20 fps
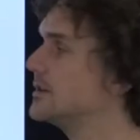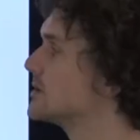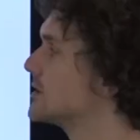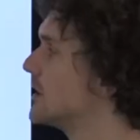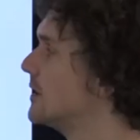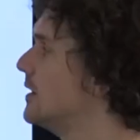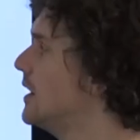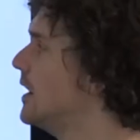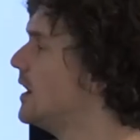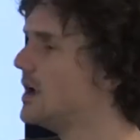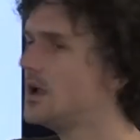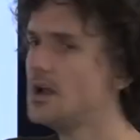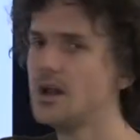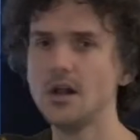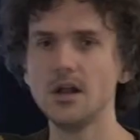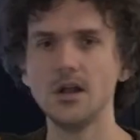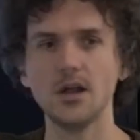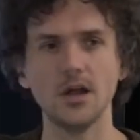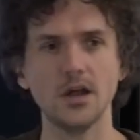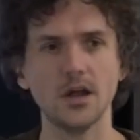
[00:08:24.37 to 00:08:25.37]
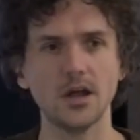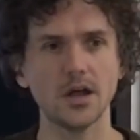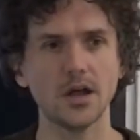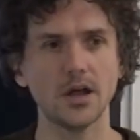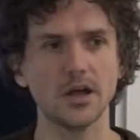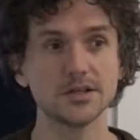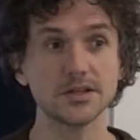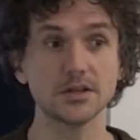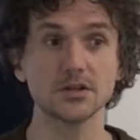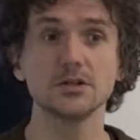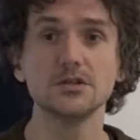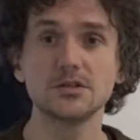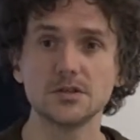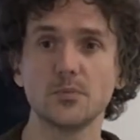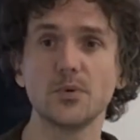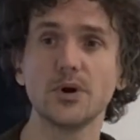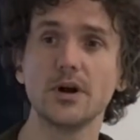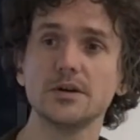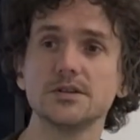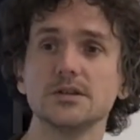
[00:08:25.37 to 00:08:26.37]
So it's actually
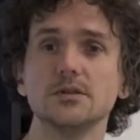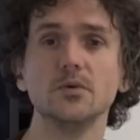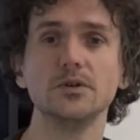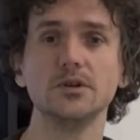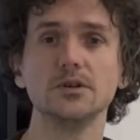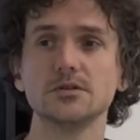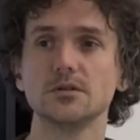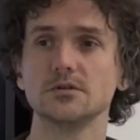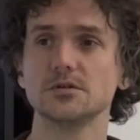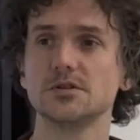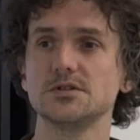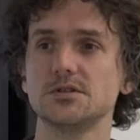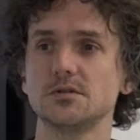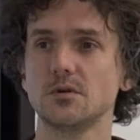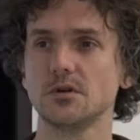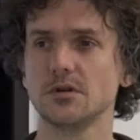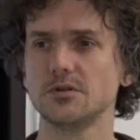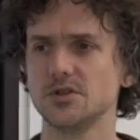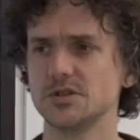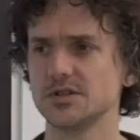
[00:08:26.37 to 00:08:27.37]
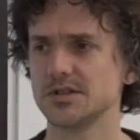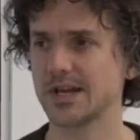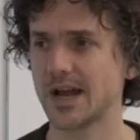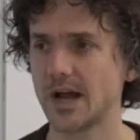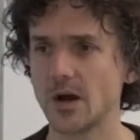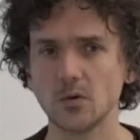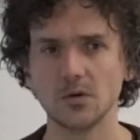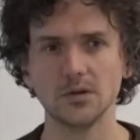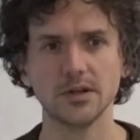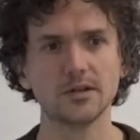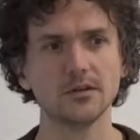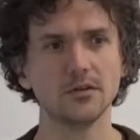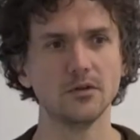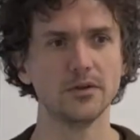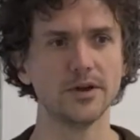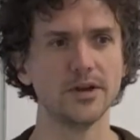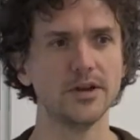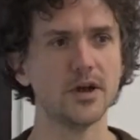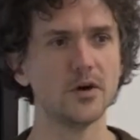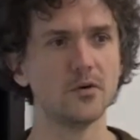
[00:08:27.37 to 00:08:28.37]
surprising when you talk to zoologists how little
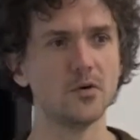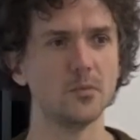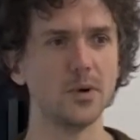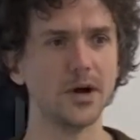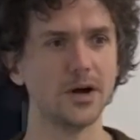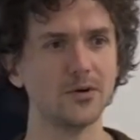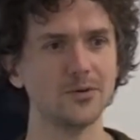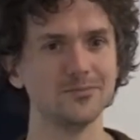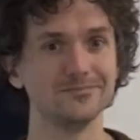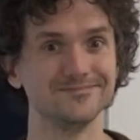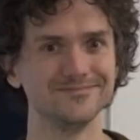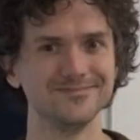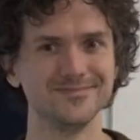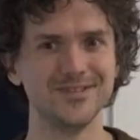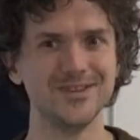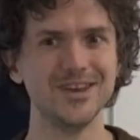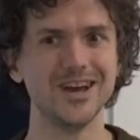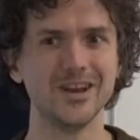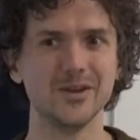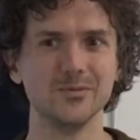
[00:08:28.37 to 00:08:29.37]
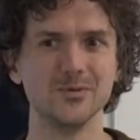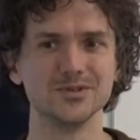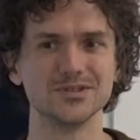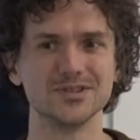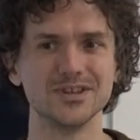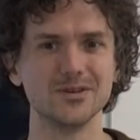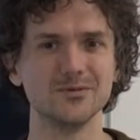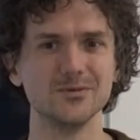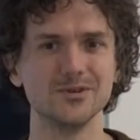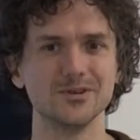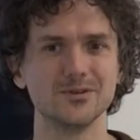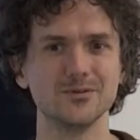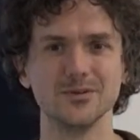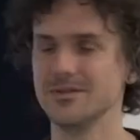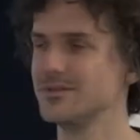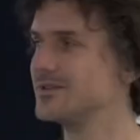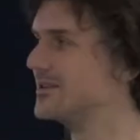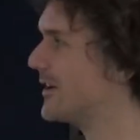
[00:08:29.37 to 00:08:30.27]
they know about the animals they work with.